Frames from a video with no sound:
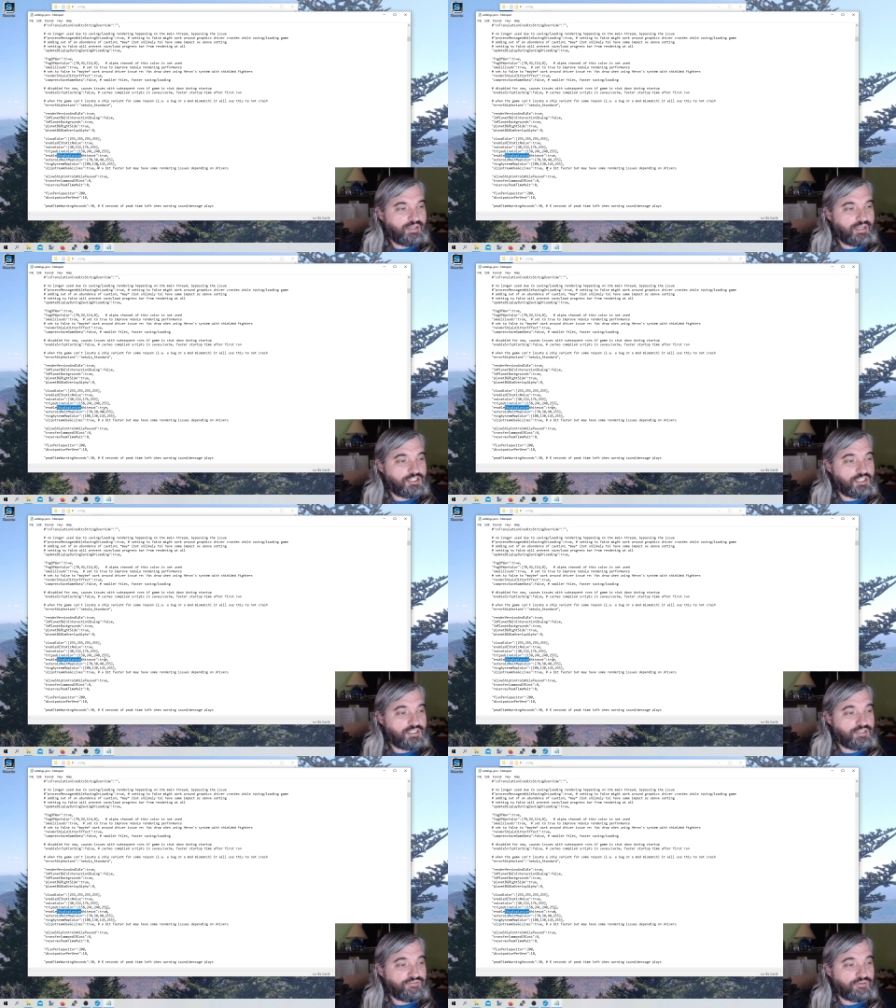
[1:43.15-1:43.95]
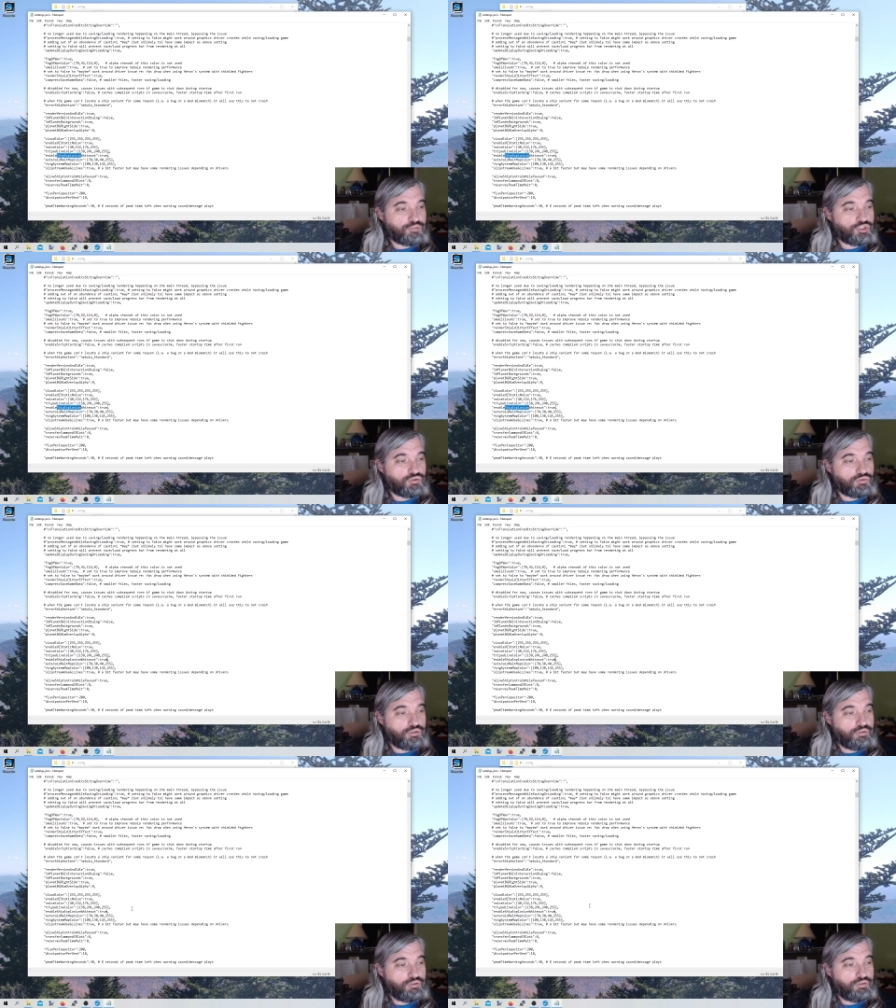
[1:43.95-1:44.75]
and change it from
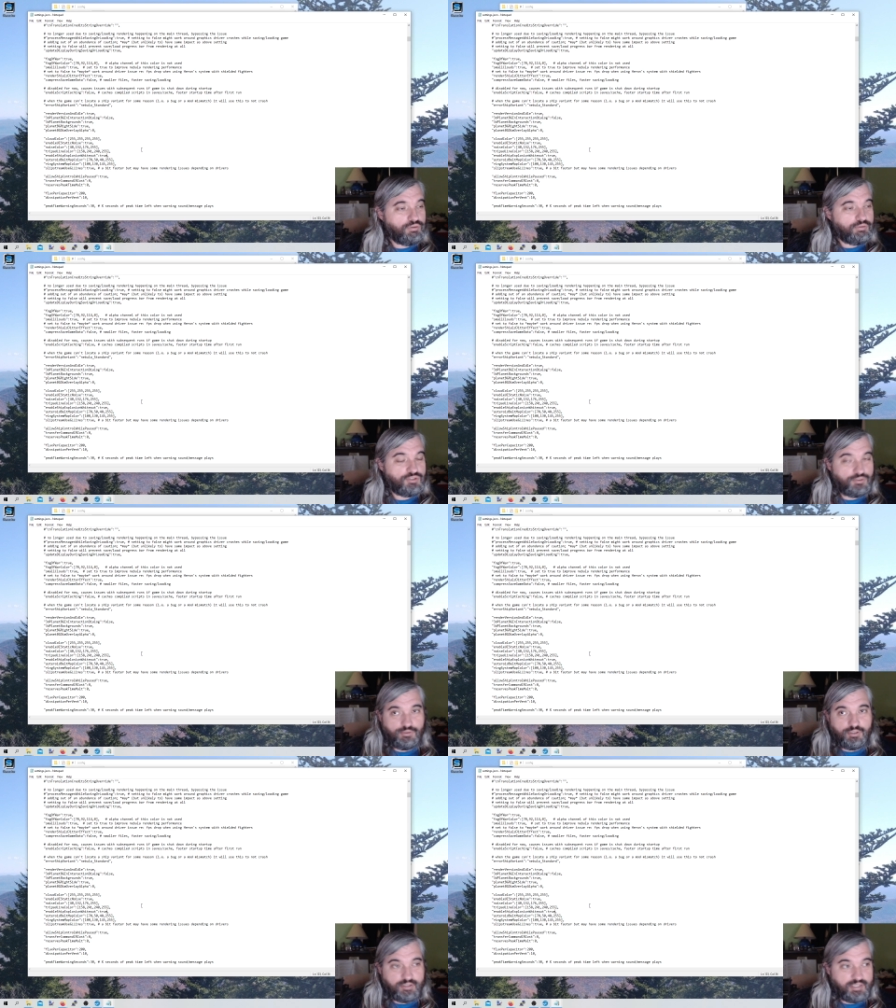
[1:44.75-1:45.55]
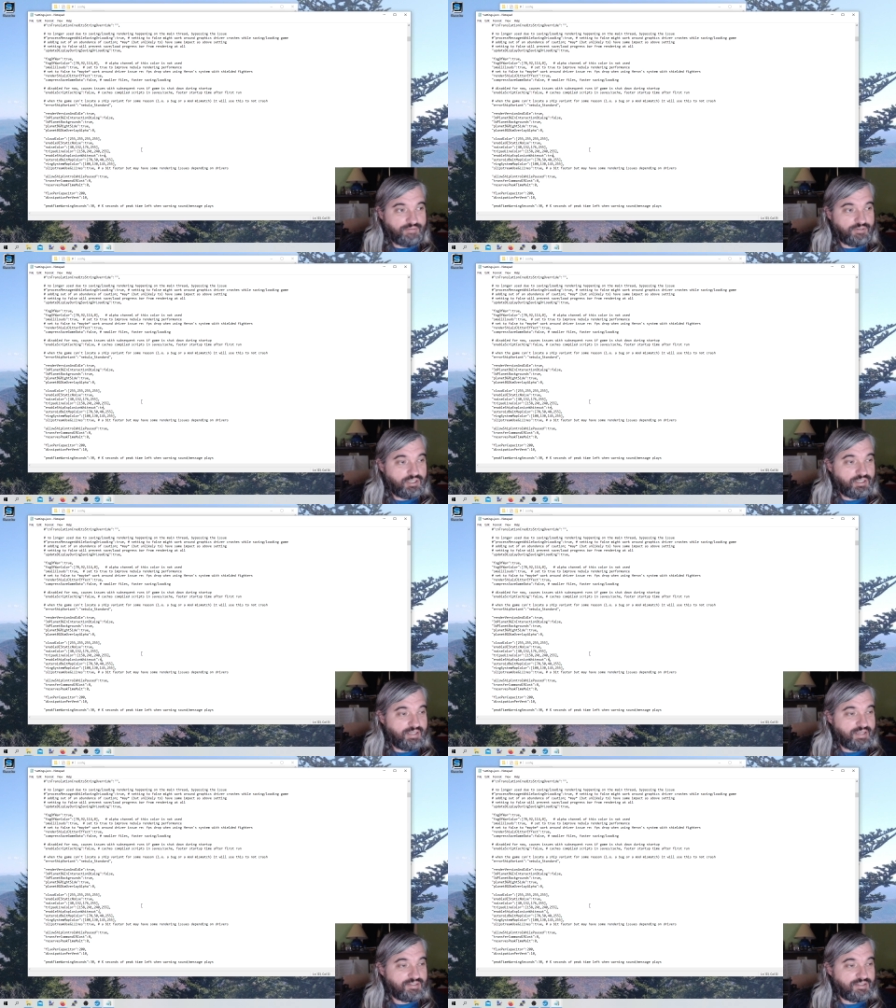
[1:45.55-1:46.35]
true to, you're never going to
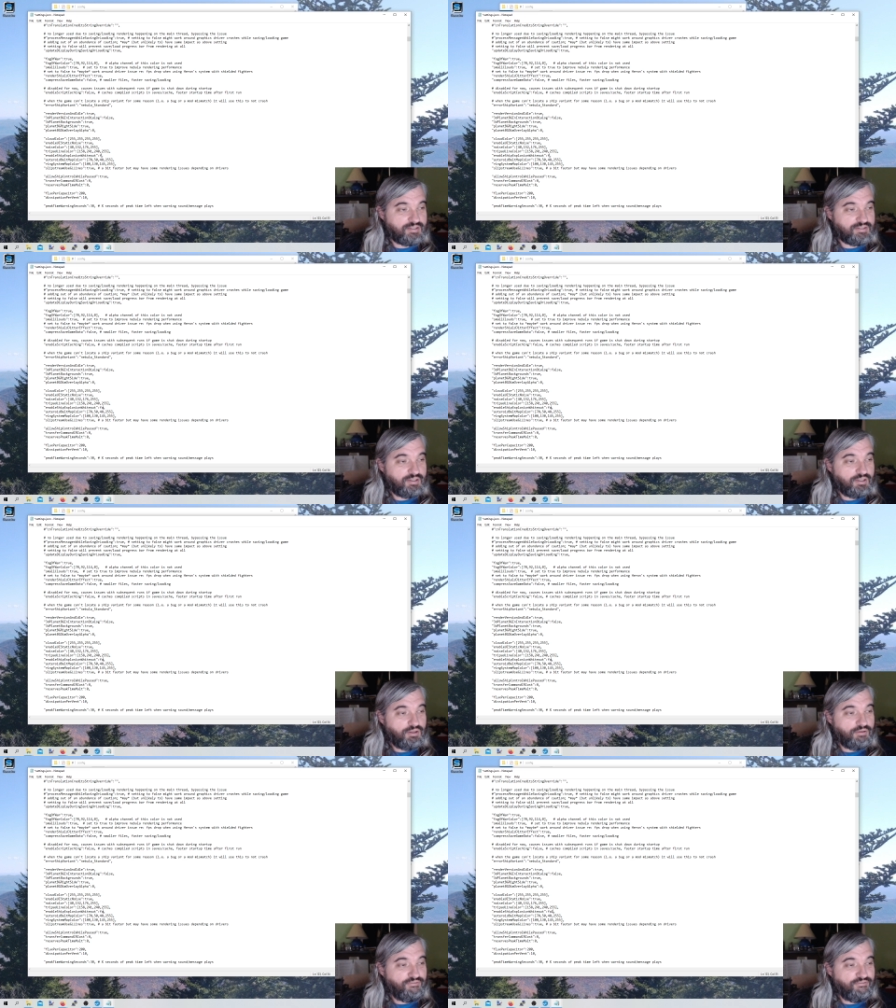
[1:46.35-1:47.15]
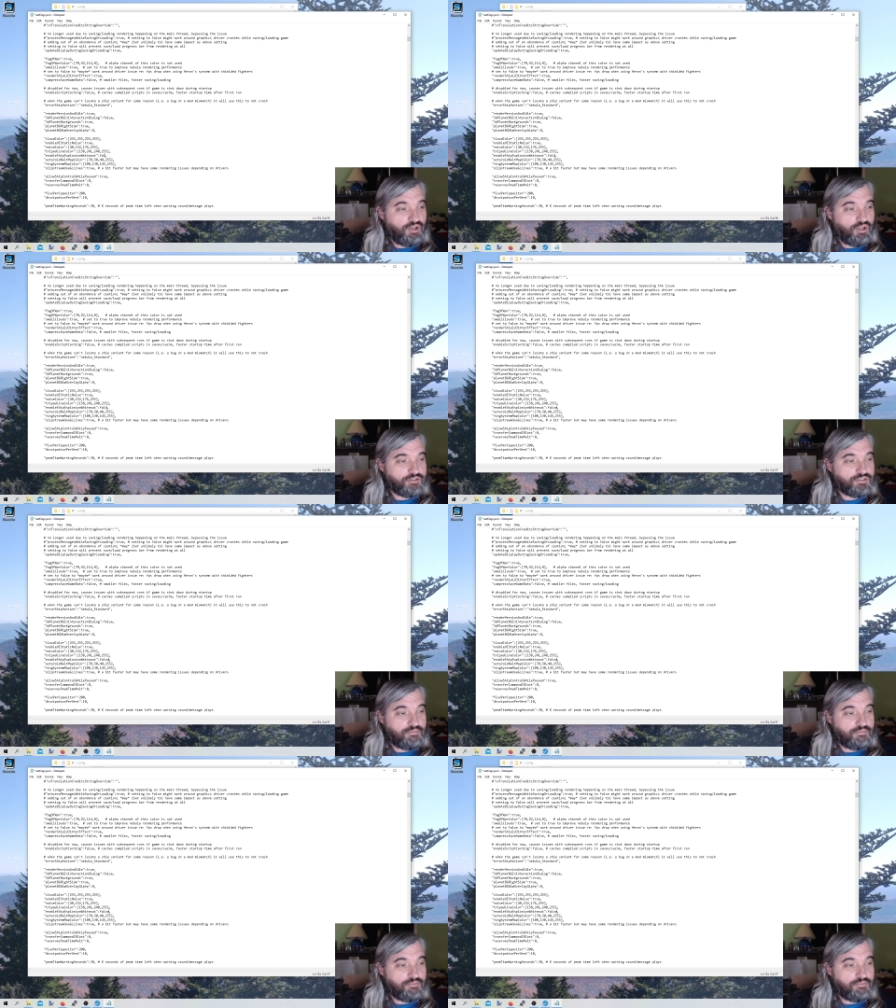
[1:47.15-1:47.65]
guess this, false.